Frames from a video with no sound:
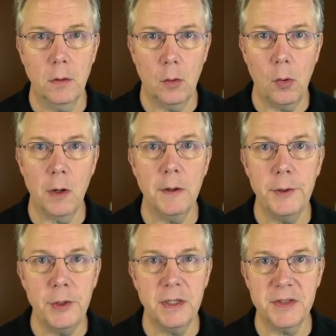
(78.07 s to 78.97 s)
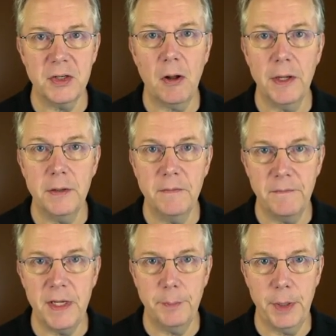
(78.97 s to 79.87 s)
or you can install it
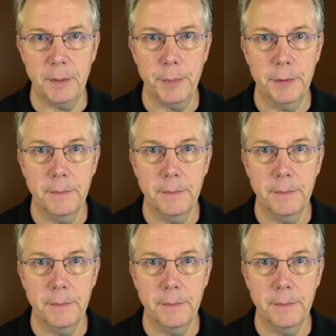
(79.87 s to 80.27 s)
via pip.